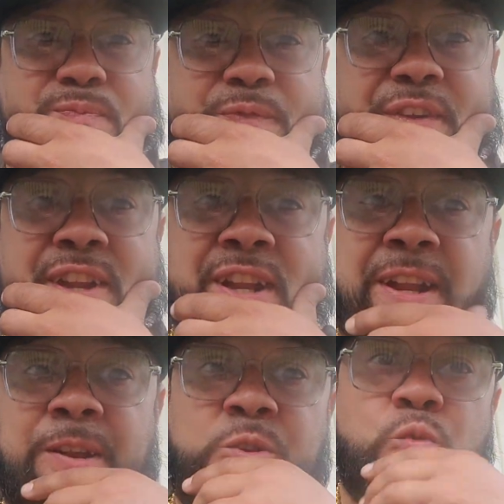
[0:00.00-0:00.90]
filling in a
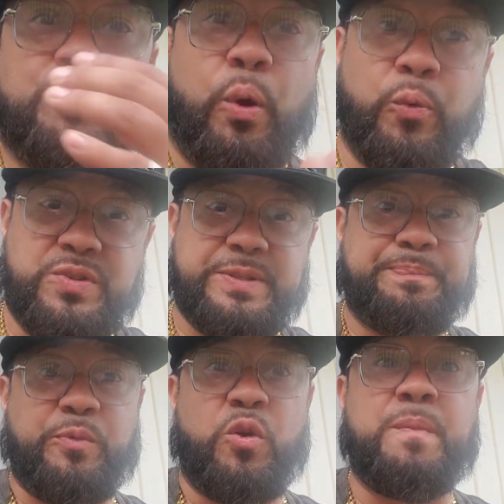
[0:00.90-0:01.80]
new post
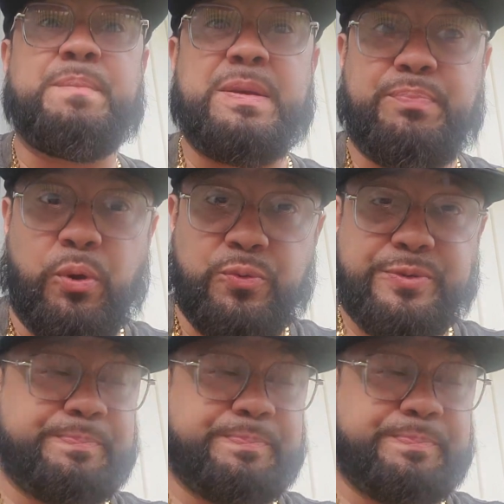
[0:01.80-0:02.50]
on a B post.